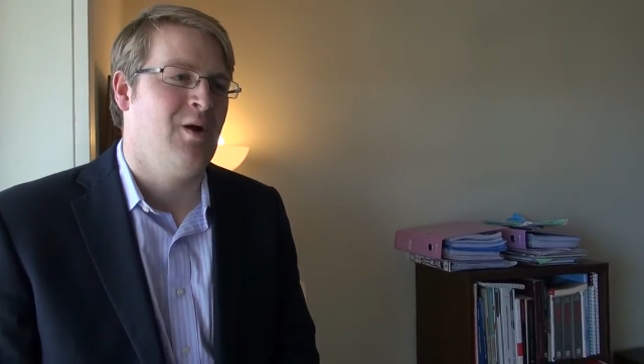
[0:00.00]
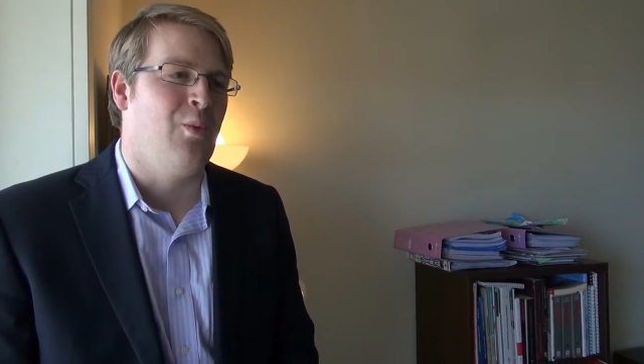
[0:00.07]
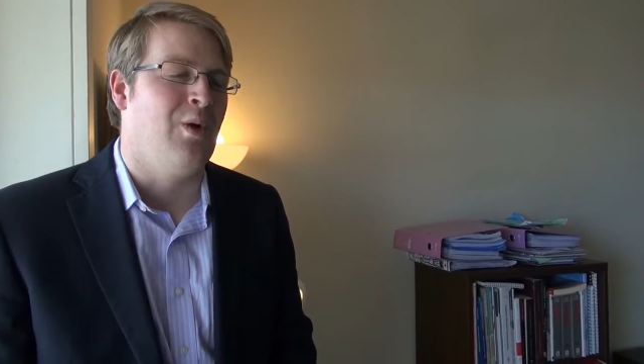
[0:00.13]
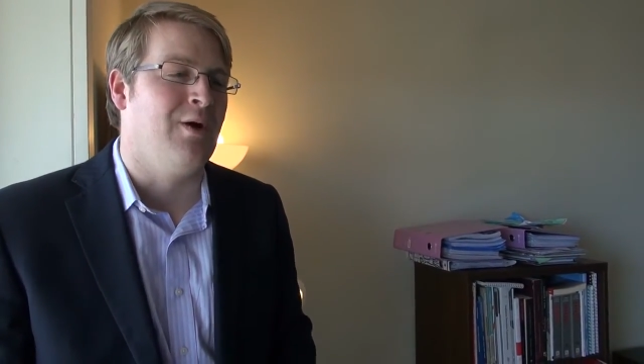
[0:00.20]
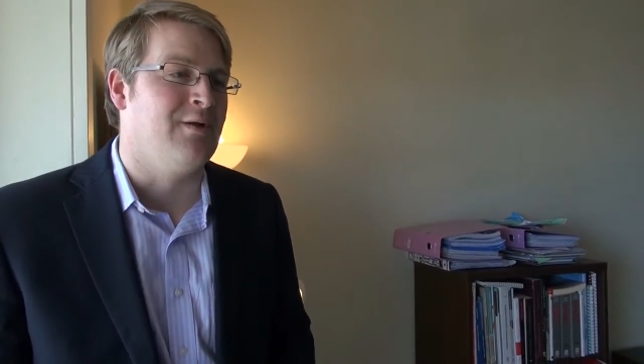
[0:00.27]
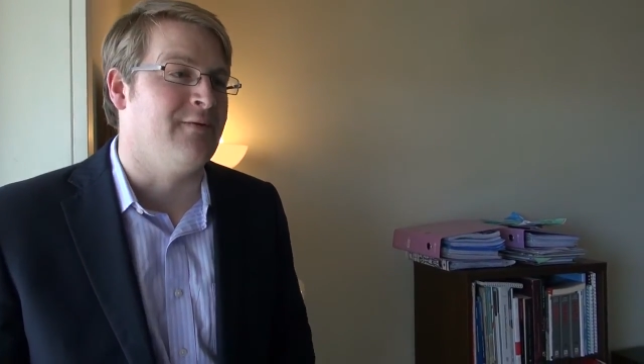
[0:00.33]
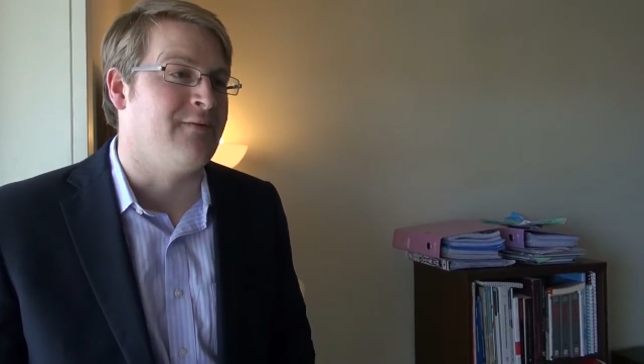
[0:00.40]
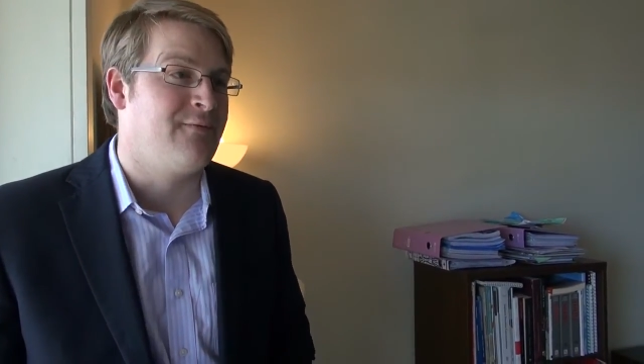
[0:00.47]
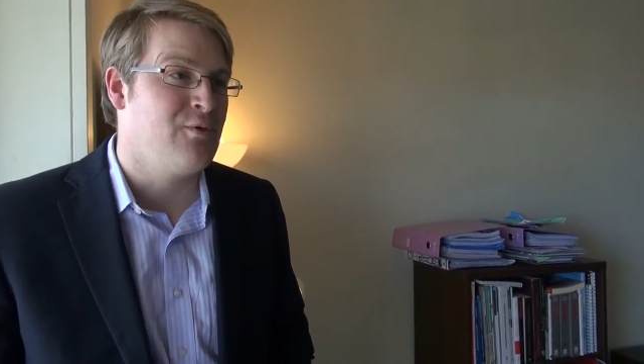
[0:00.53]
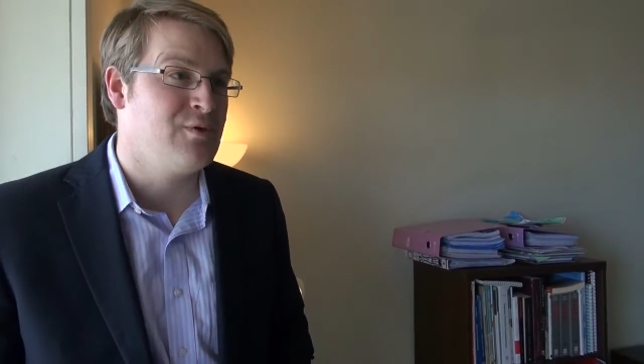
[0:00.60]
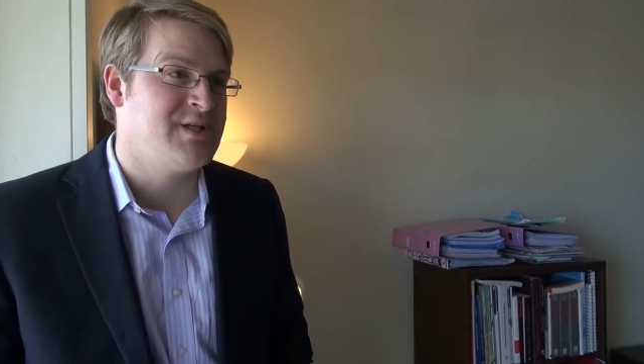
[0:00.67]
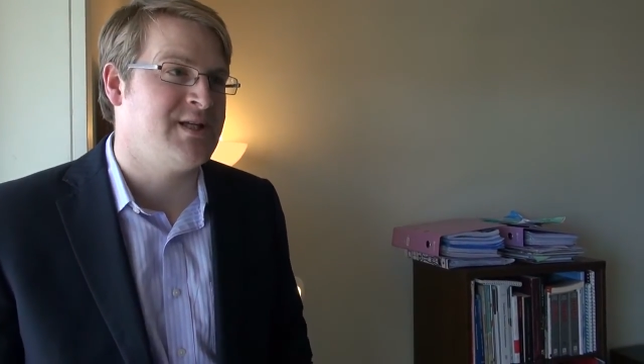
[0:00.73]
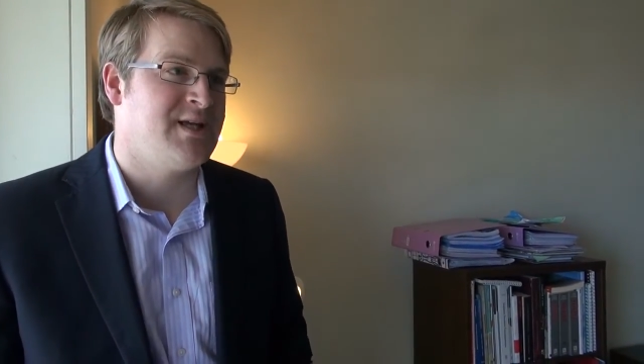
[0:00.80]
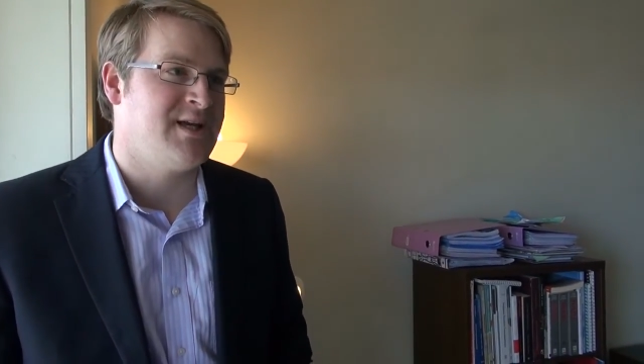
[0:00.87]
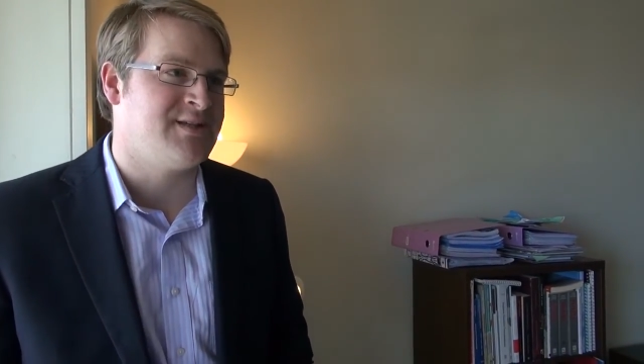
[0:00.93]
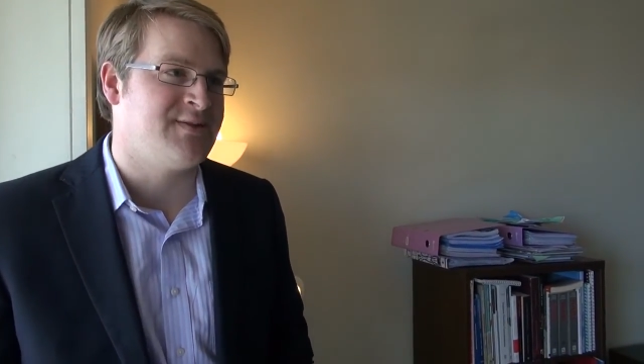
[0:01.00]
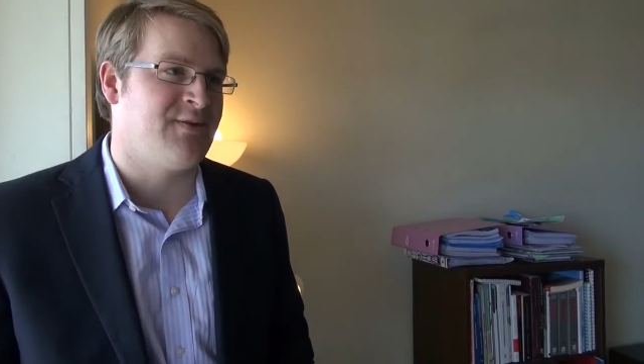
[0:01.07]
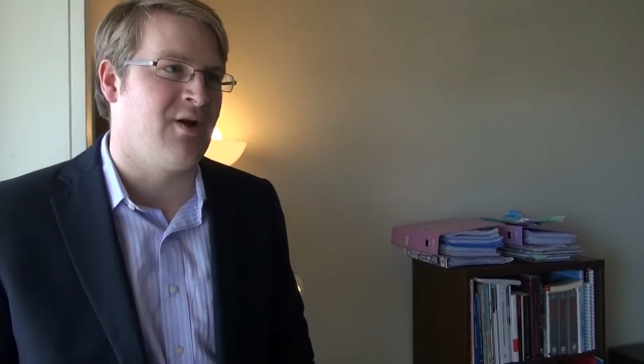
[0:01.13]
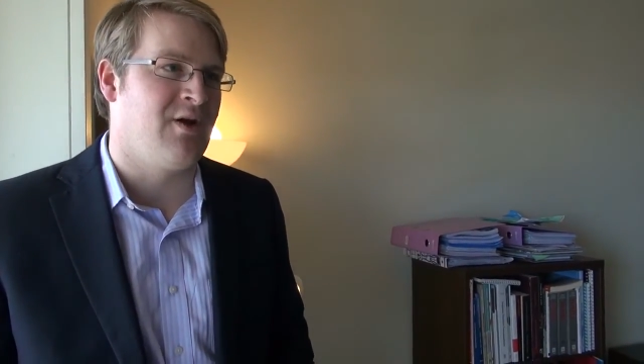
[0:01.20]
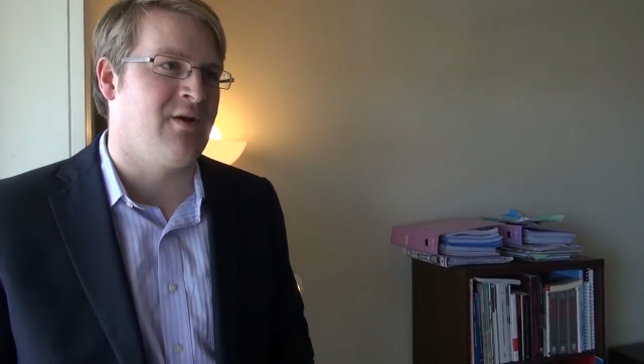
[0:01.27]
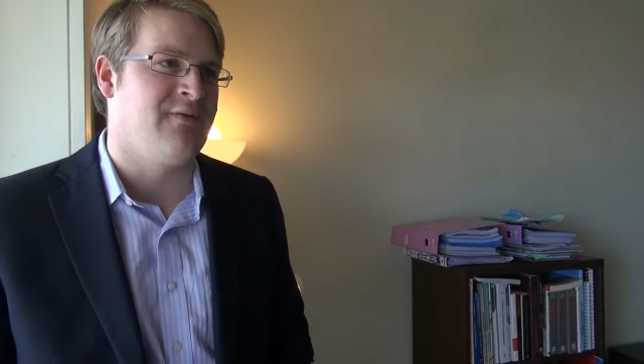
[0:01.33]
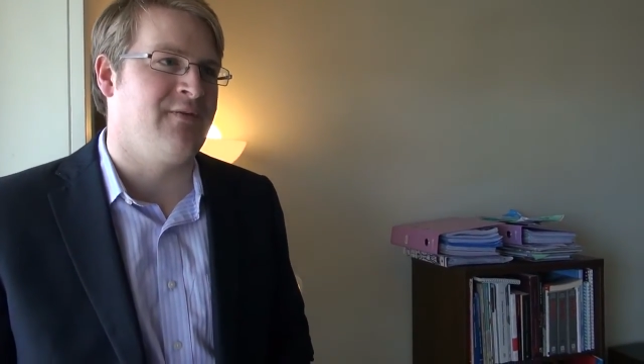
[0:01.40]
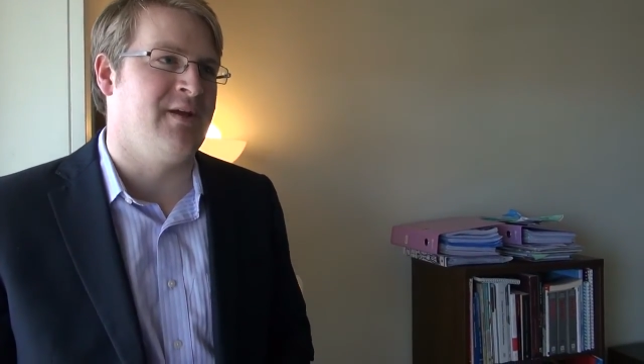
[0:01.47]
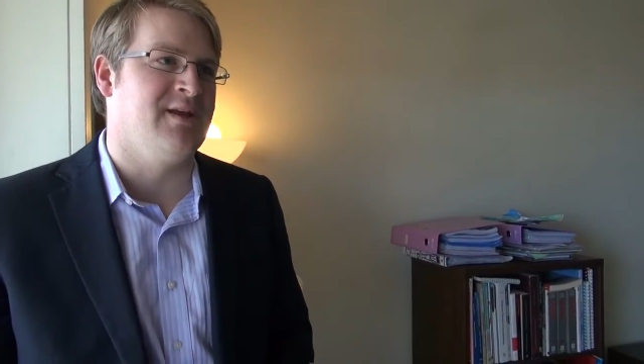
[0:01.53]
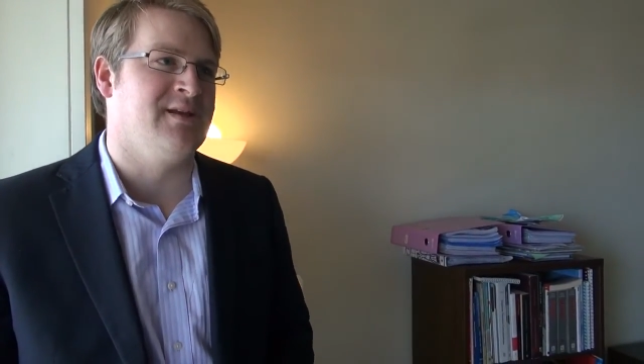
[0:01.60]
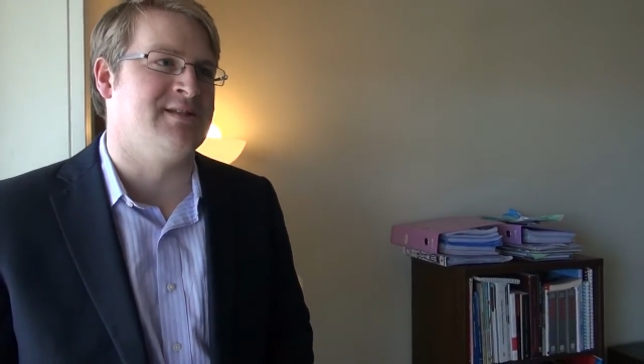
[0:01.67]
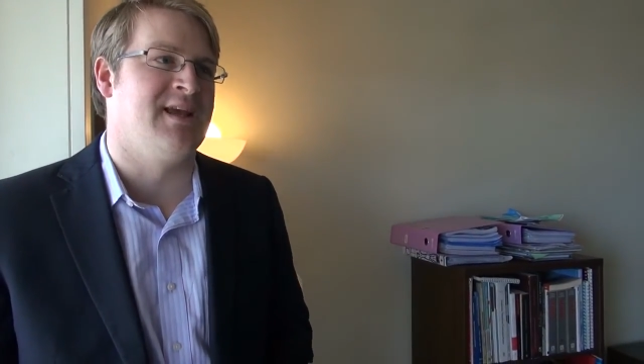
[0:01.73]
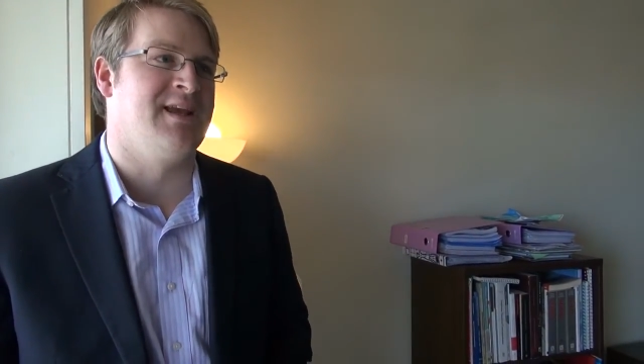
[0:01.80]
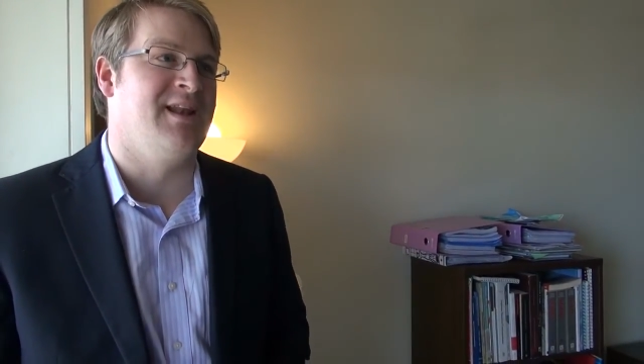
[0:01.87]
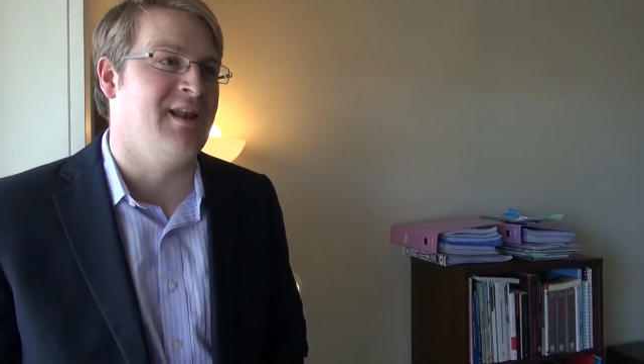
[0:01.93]
Well, 40 Days for Life
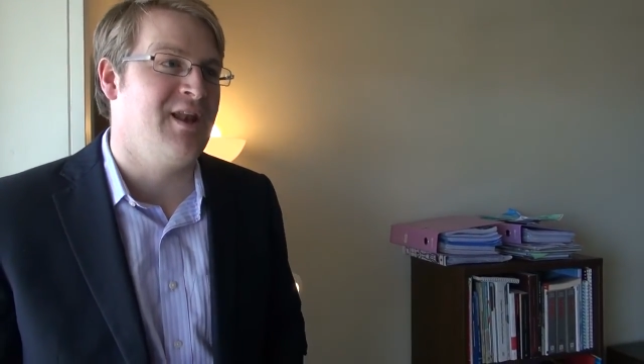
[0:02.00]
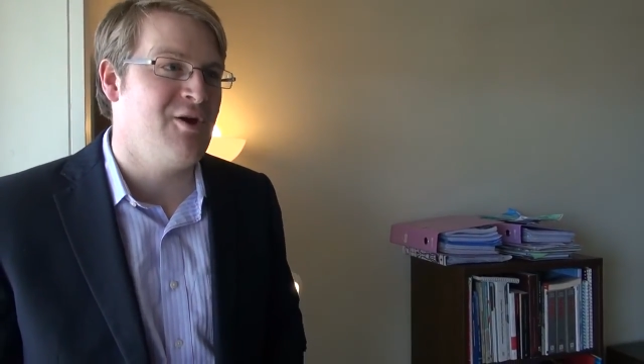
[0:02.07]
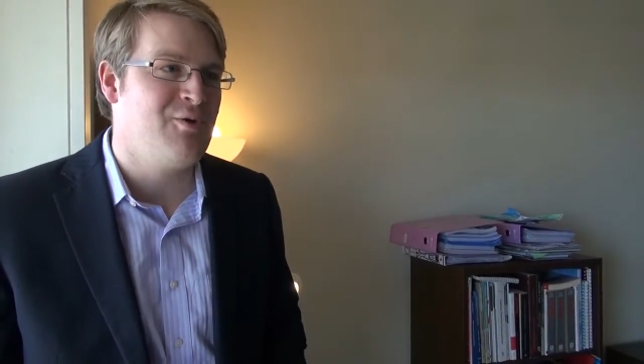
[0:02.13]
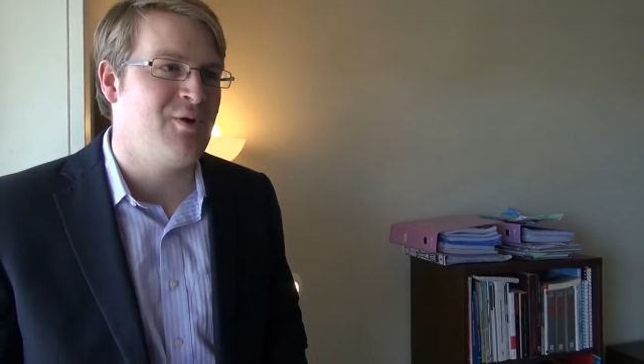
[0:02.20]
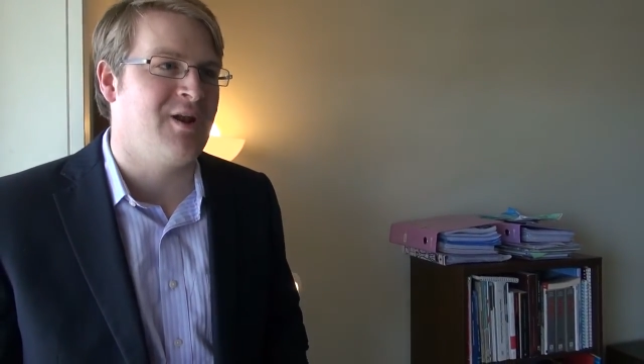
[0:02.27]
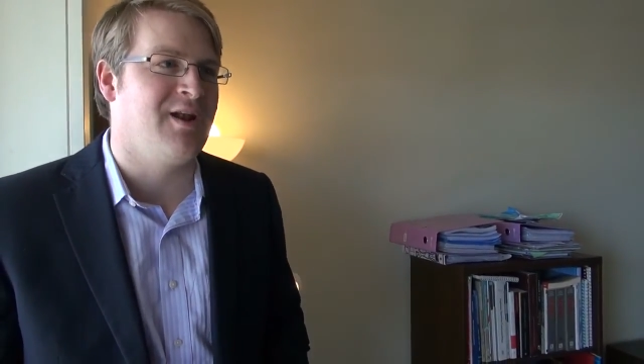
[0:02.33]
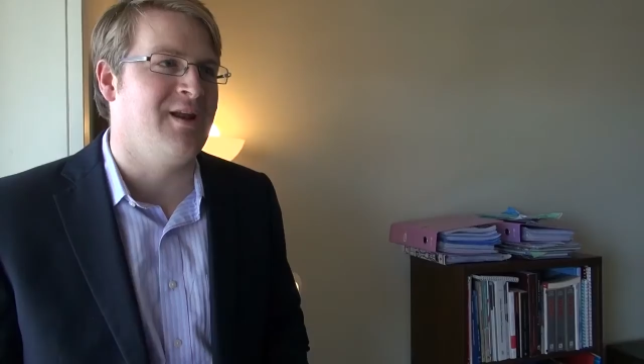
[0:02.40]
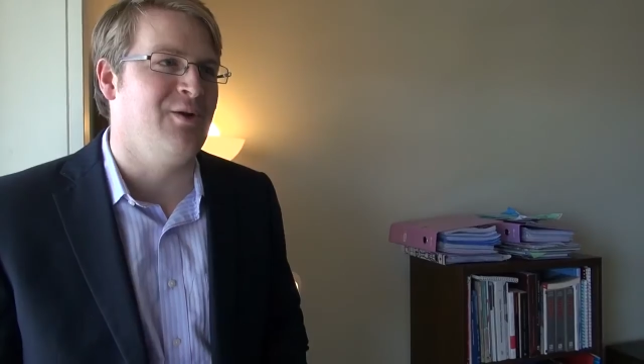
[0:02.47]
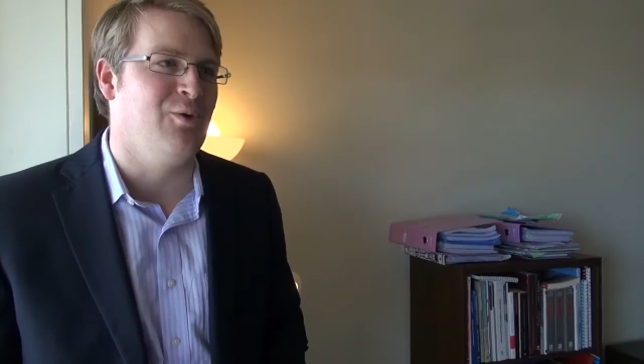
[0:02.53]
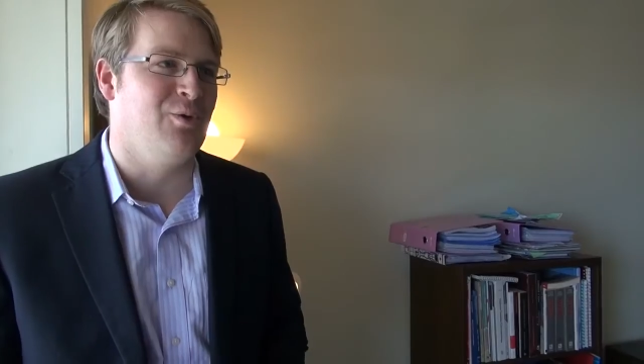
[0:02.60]
is a locally